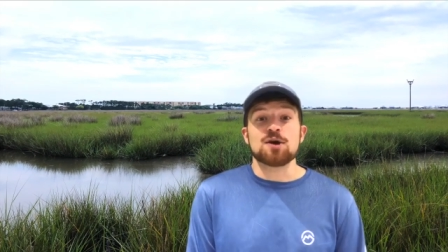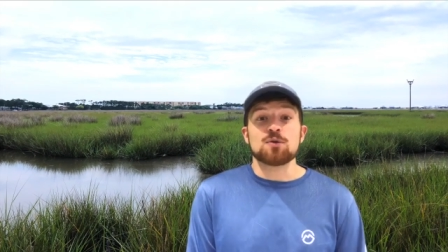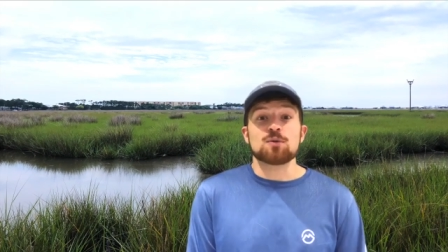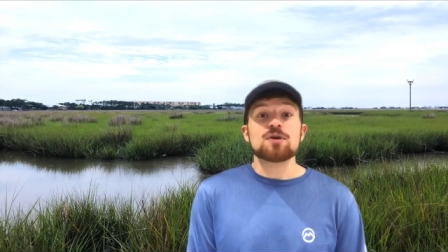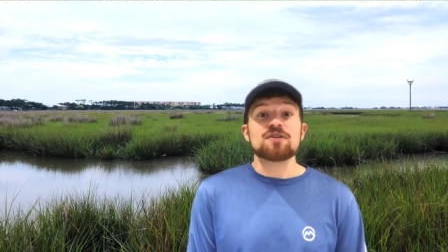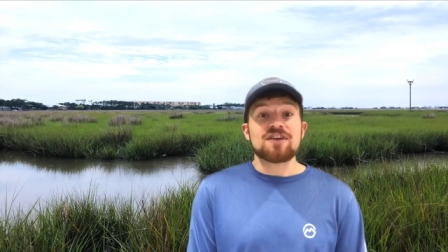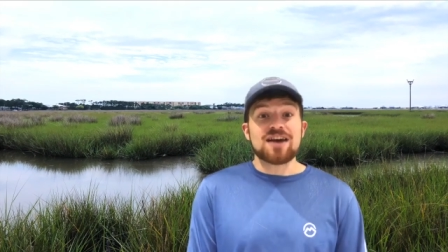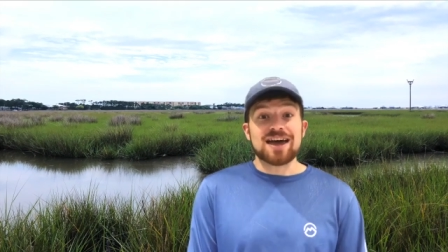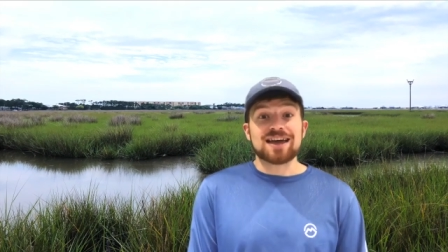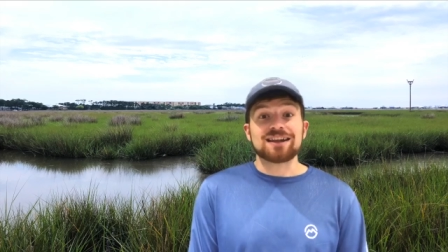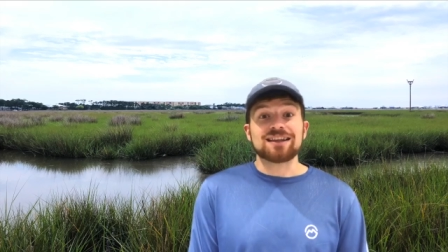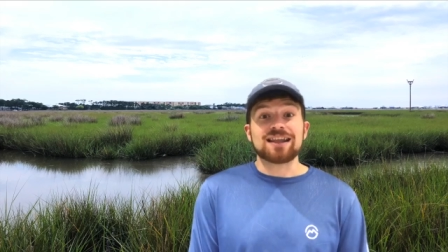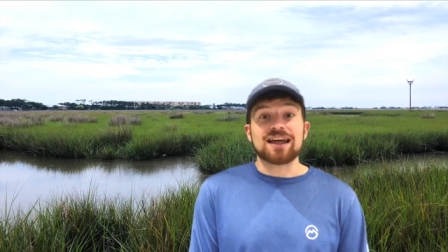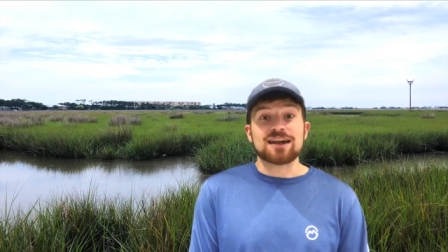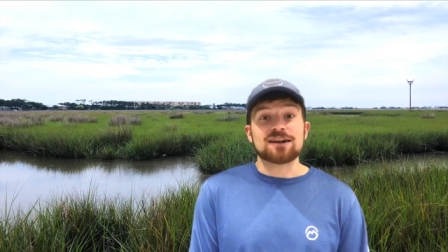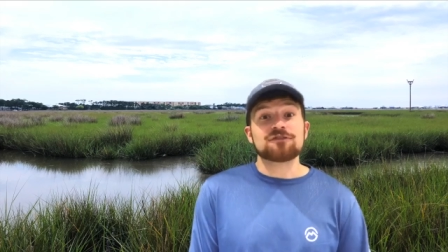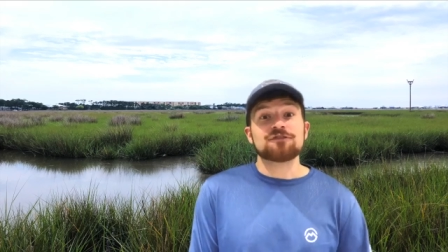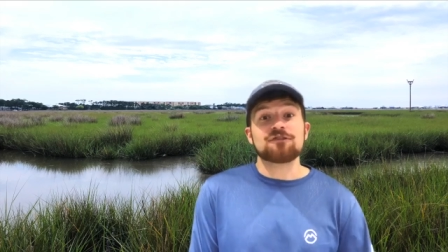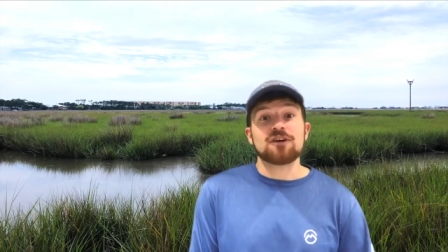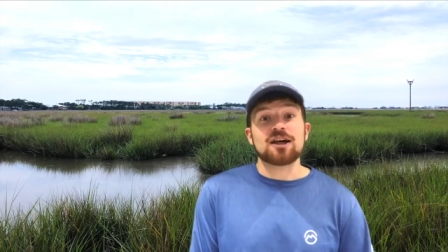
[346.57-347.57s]
We've had a
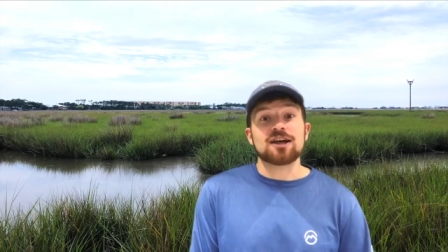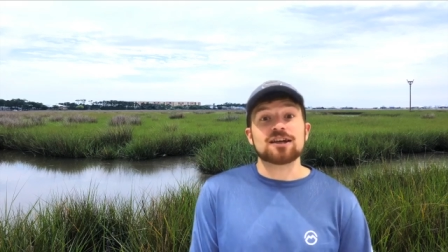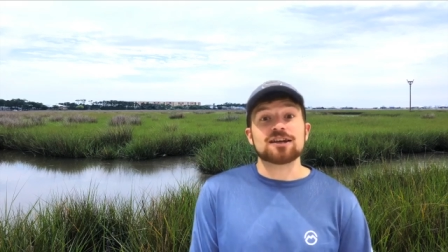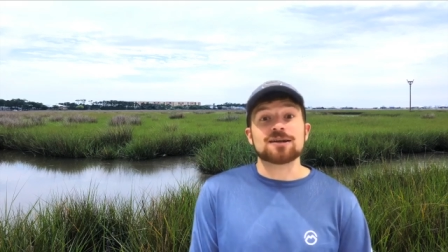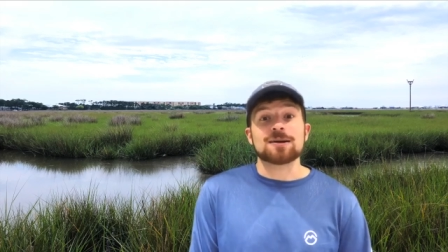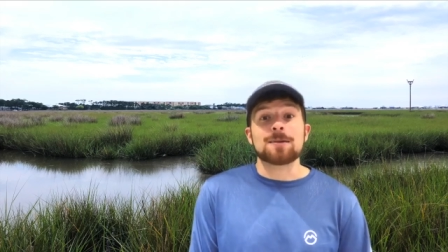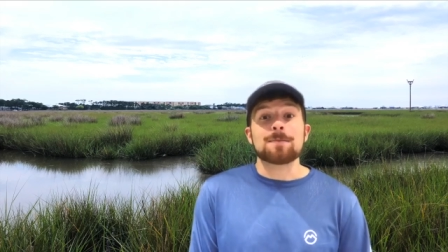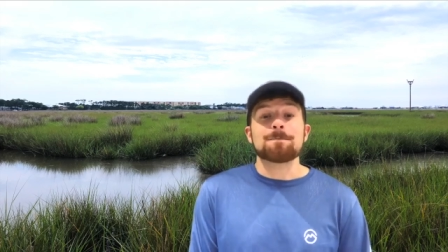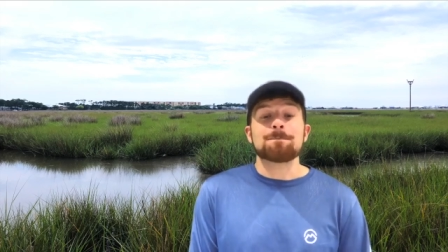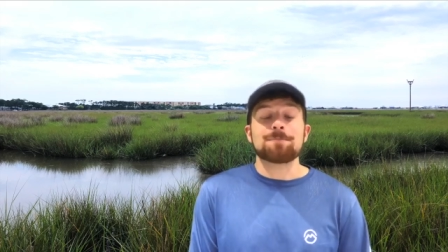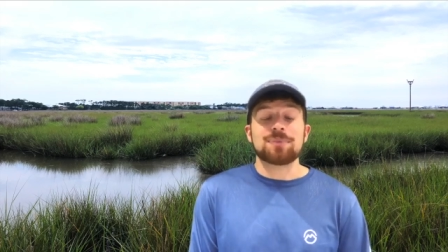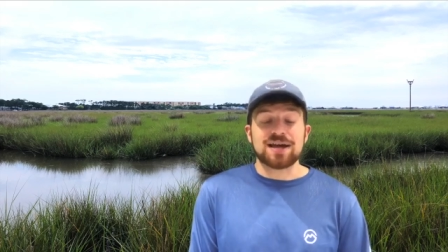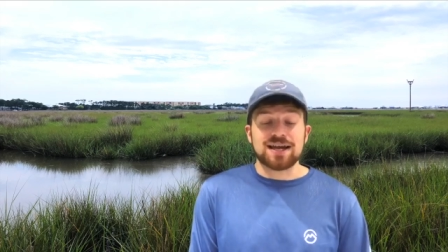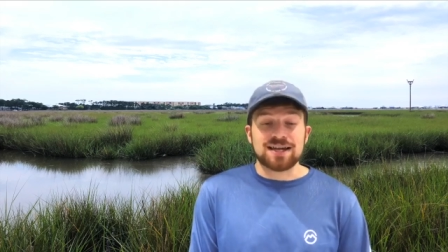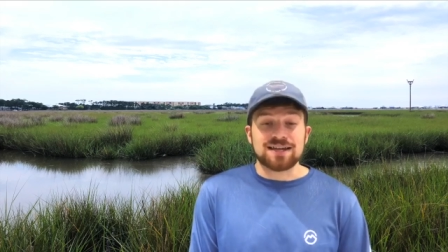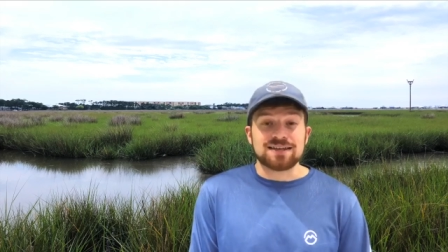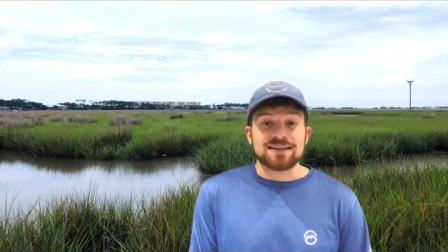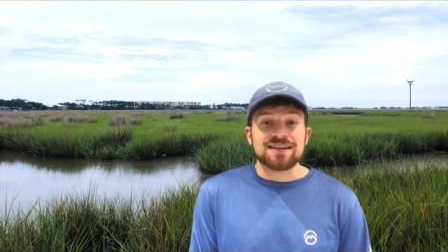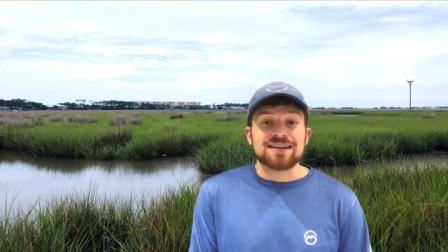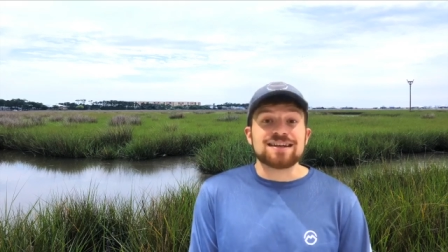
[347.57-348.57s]
lot of fun,
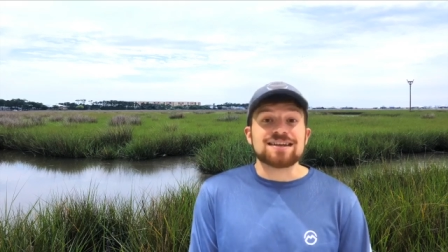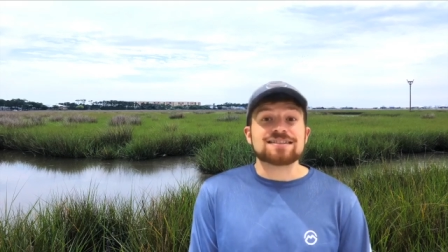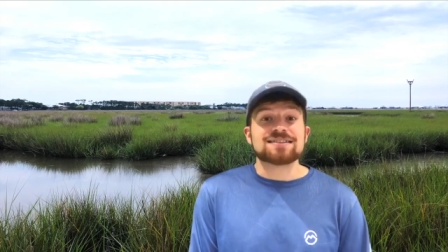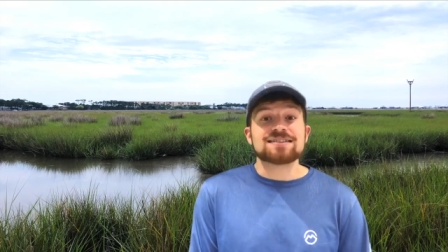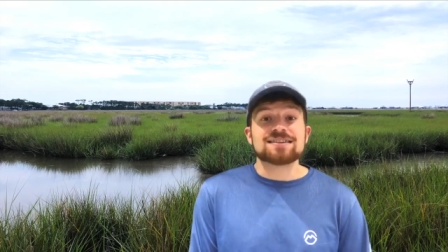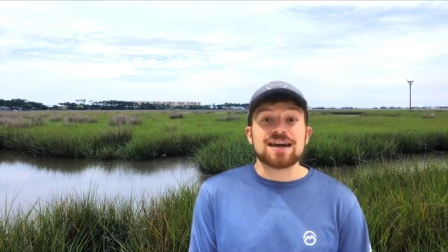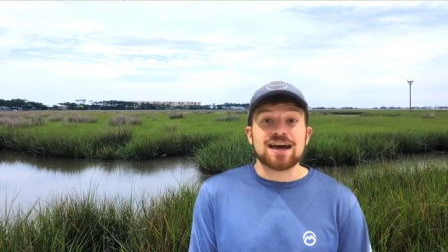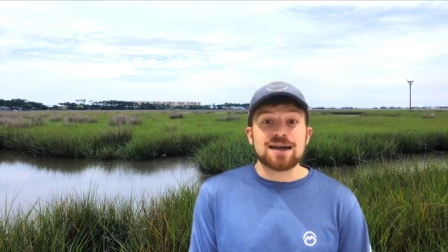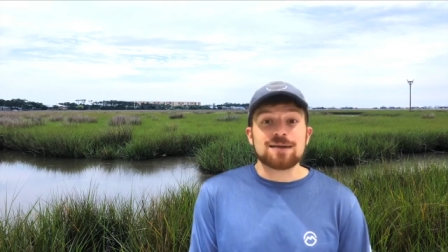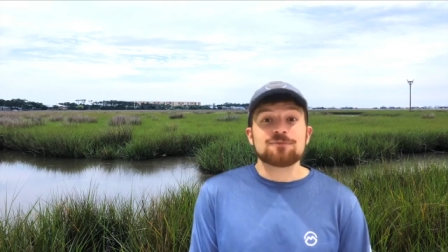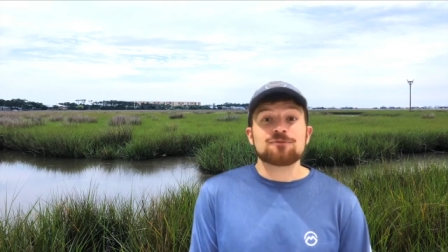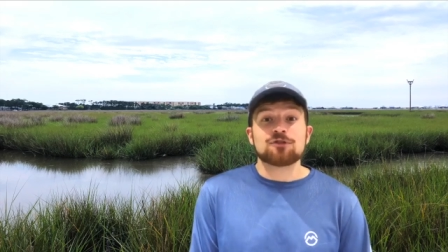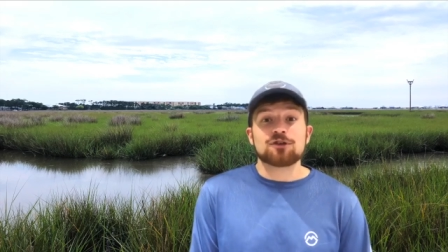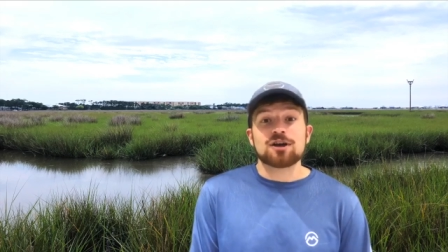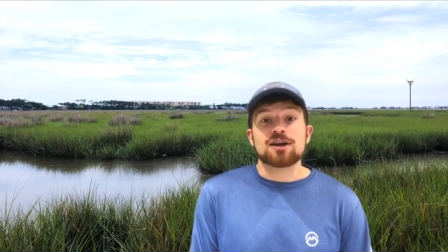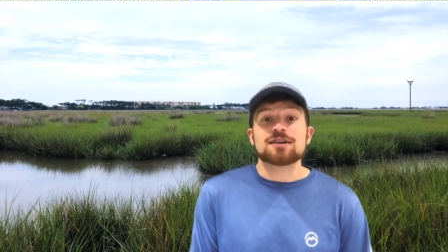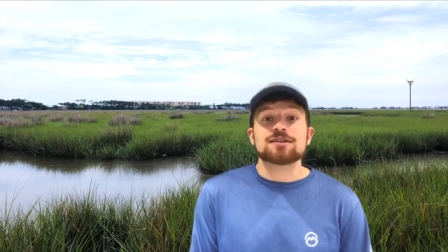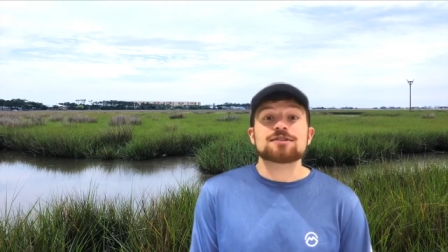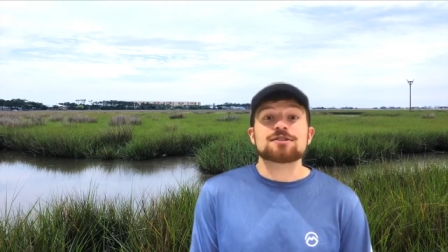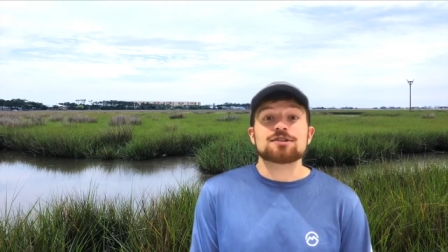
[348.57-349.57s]
but it's time
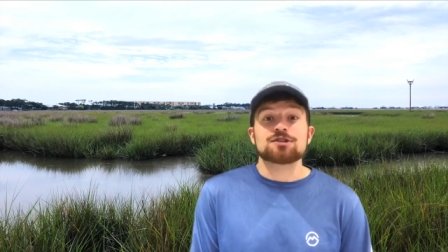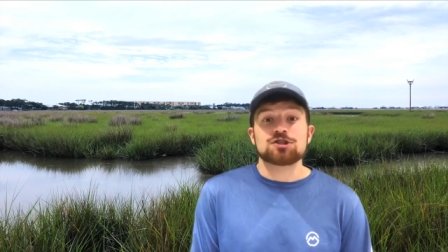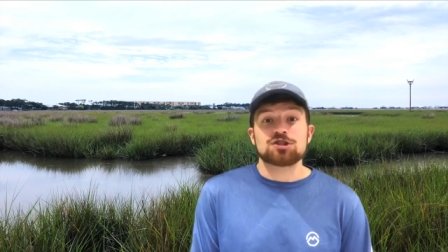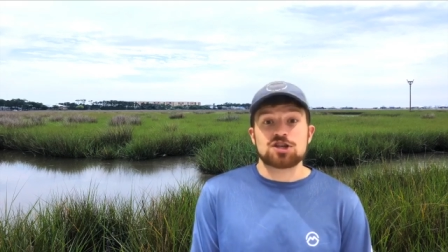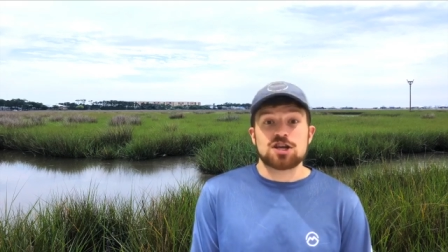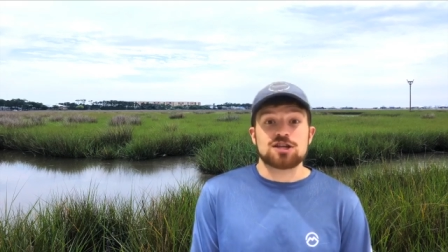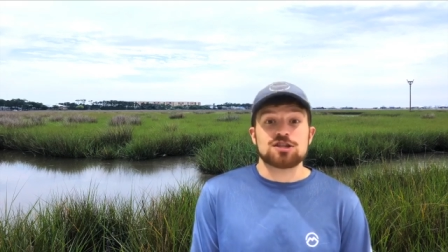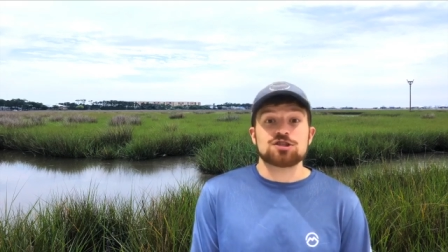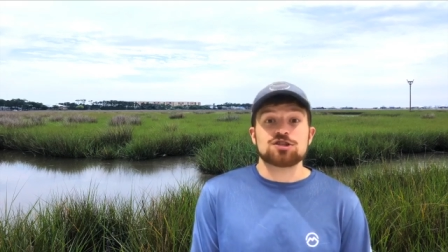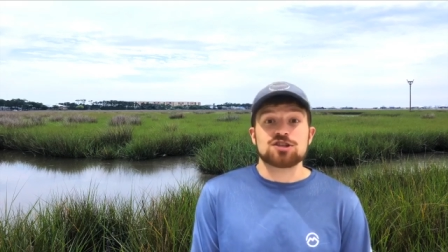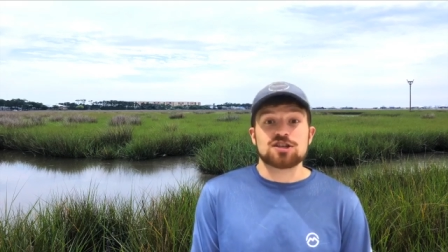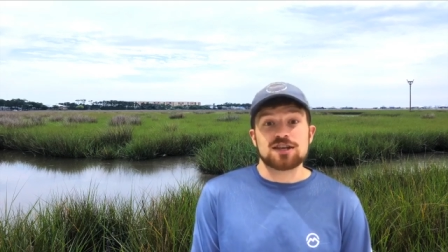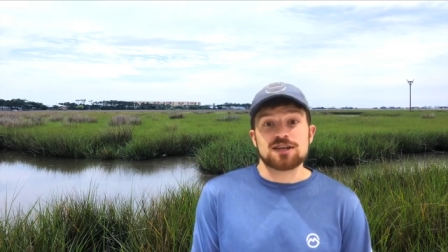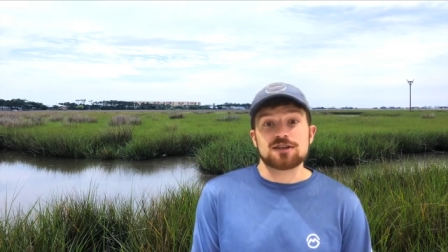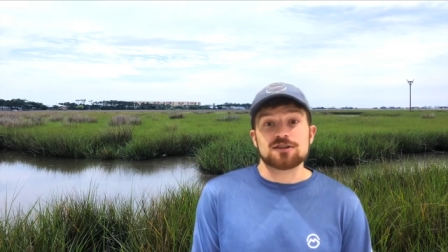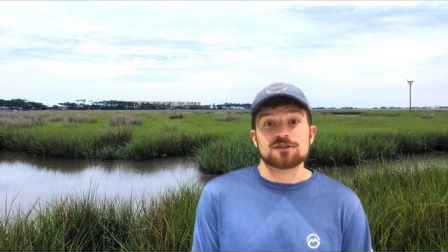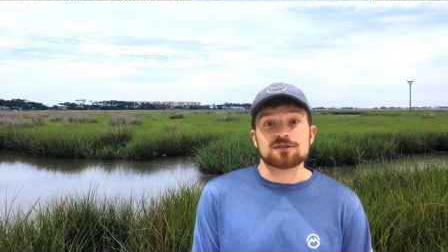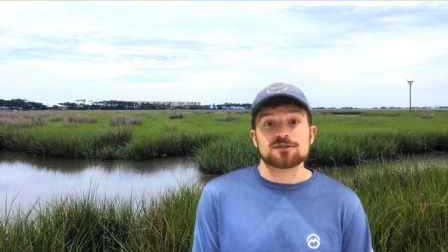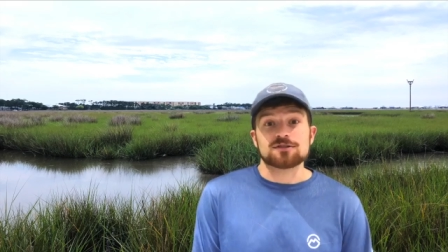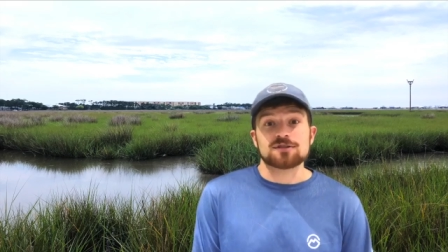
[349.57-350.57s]
for us to change
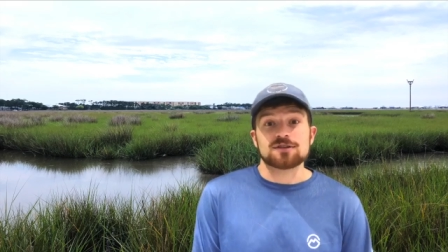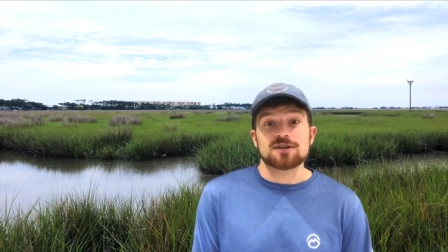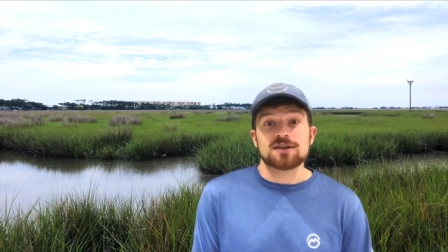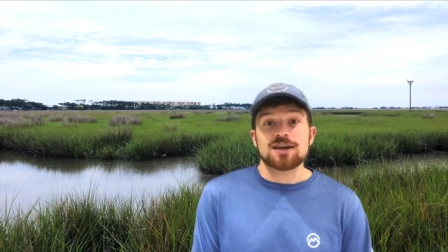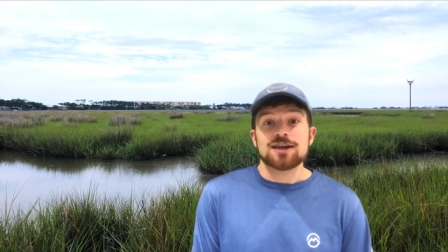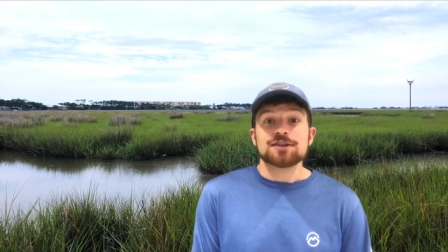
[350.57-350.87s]
gears.